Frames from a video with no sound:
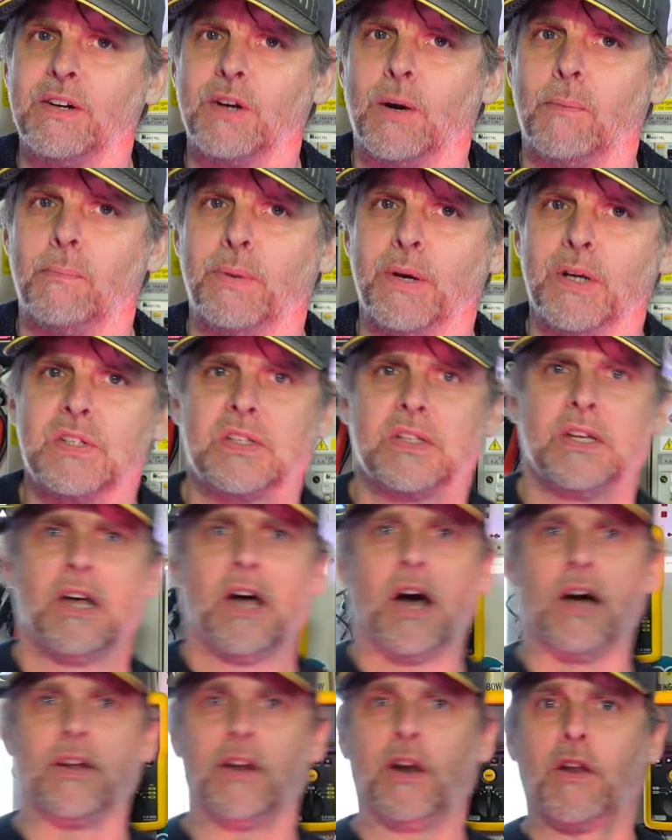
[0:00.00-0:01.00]
gone bust
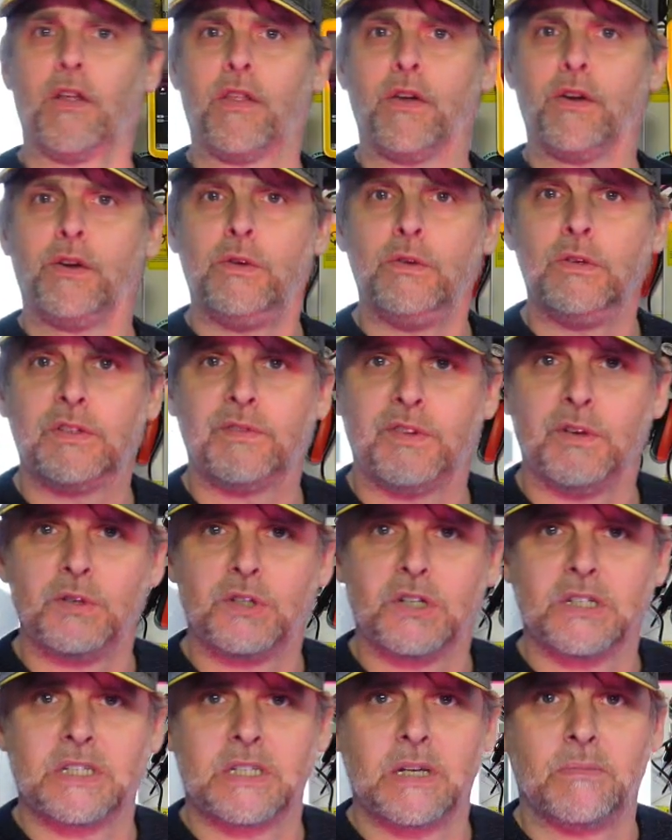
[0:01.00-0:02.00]
and another whose
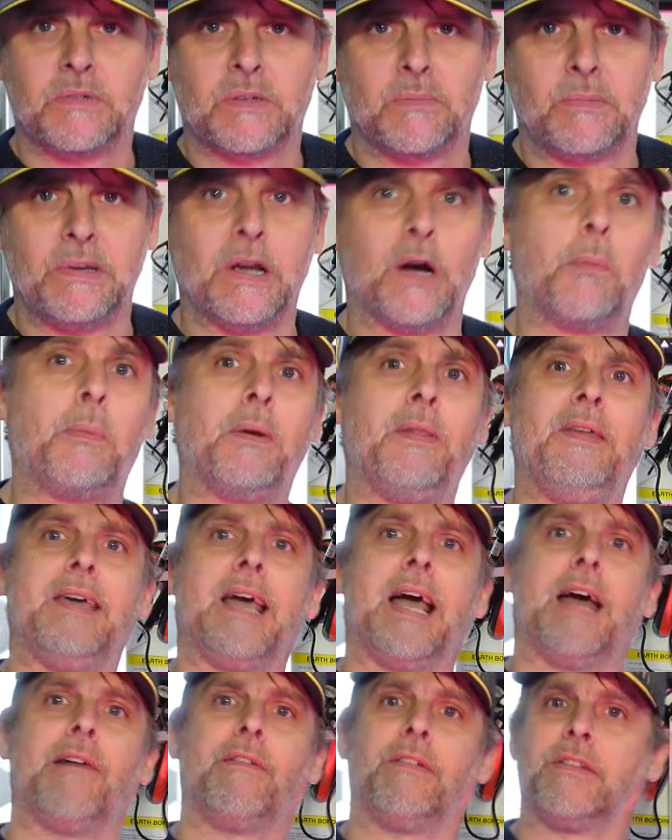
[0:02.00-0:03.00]
future seems to be up in
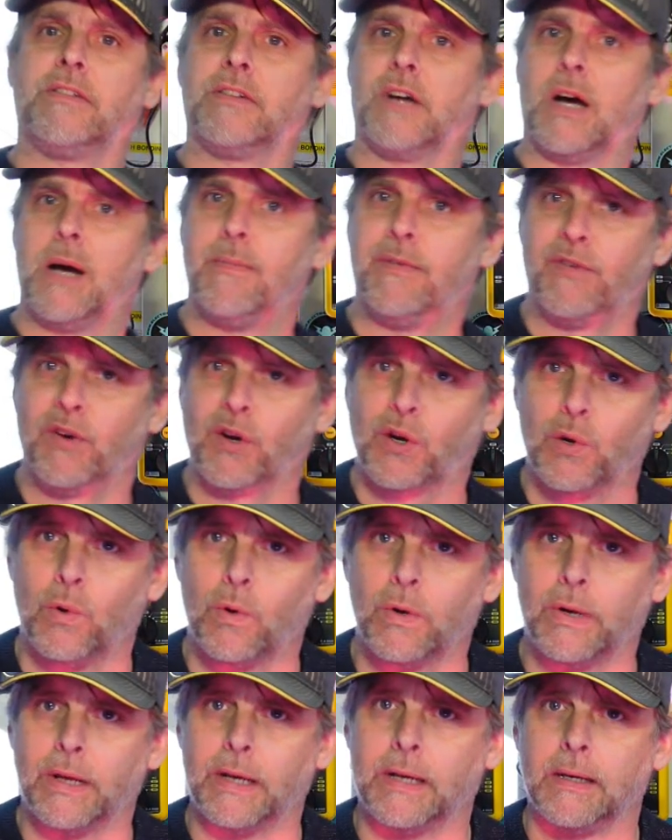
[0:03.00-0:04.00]
the air at the time of
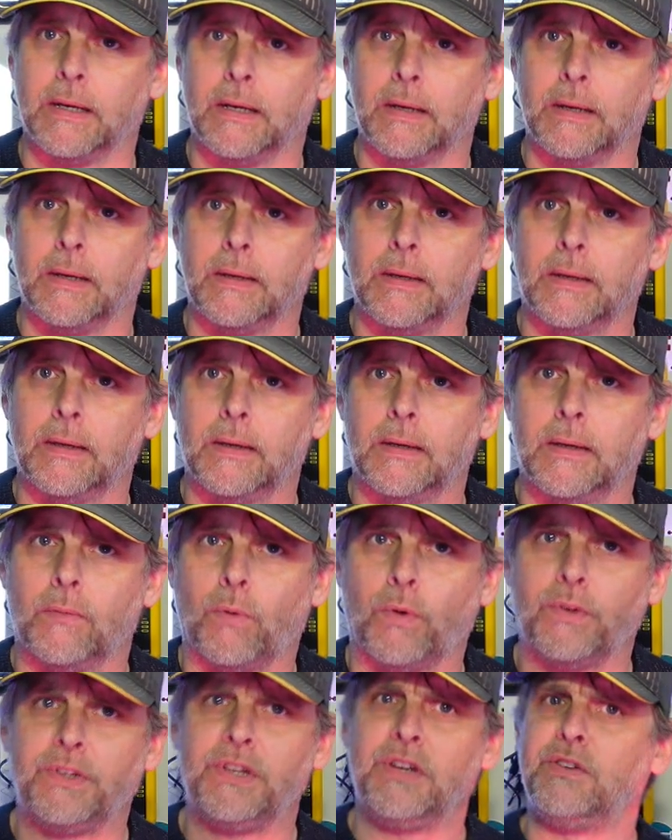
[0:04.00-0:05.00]
recording.
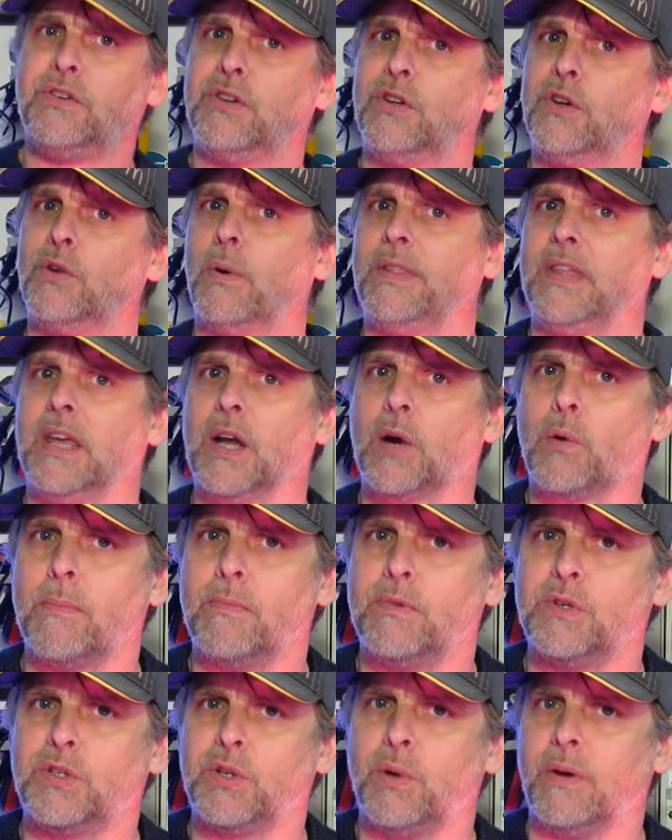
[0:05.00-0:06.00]
What do you do when the
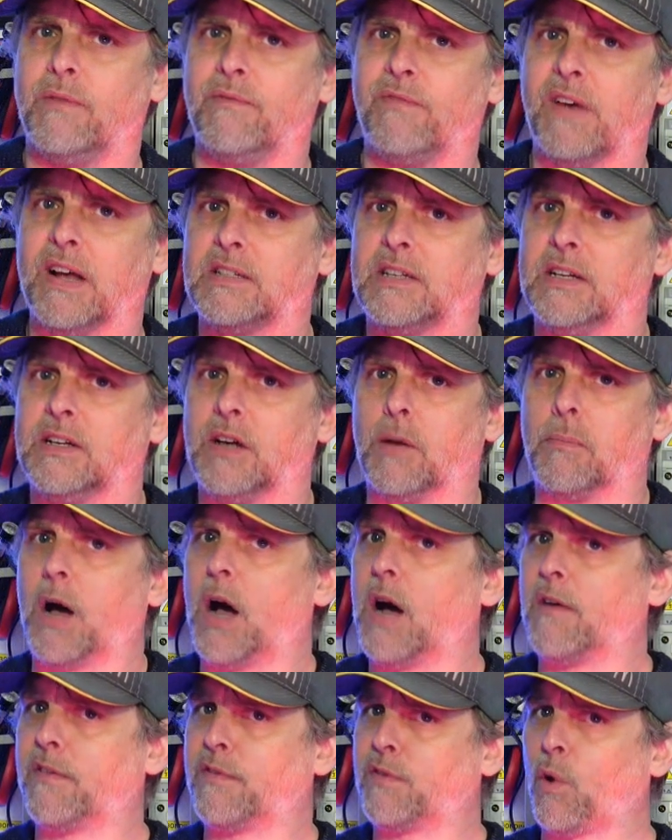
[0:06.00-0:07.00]
equipment you invest in on
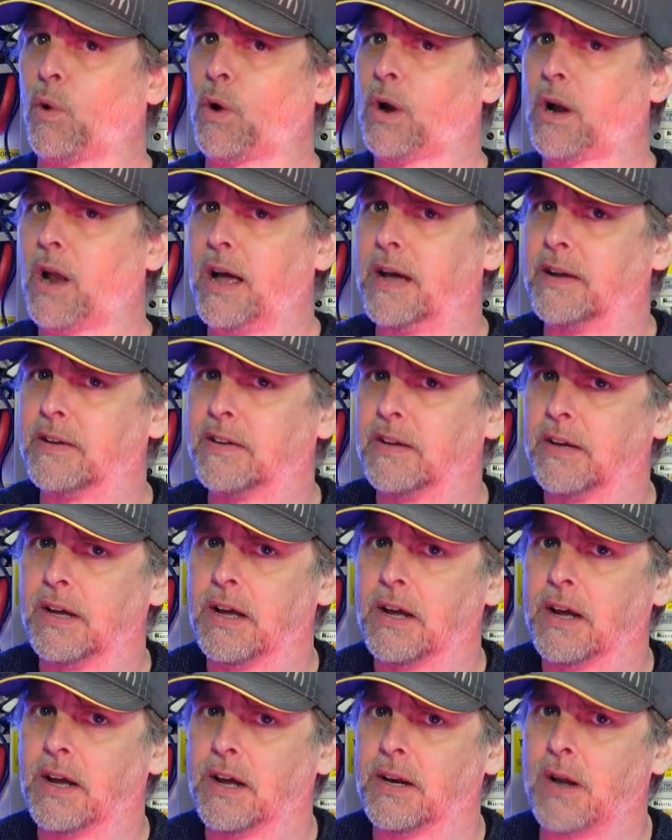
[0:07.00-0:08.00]
behalf of your client
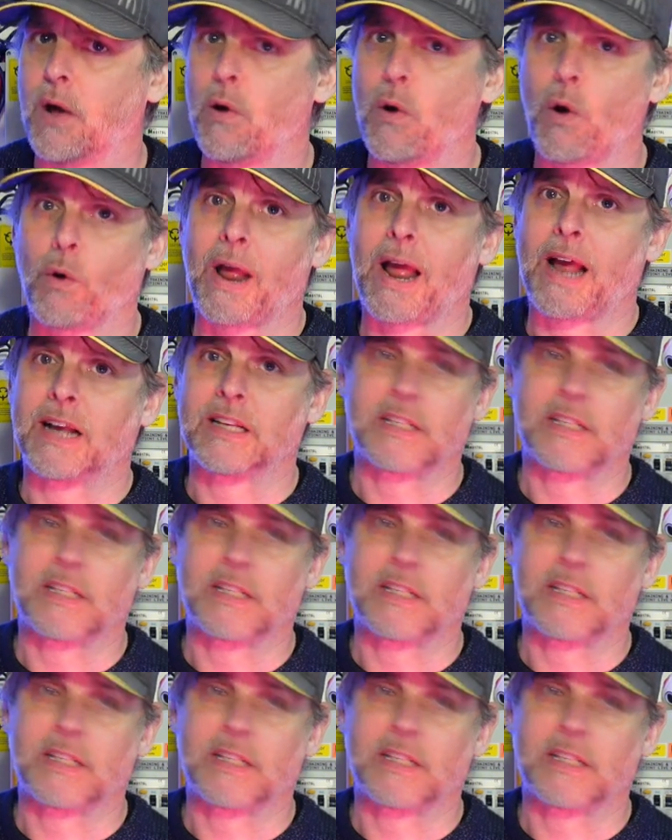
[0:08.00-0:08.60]
no longer has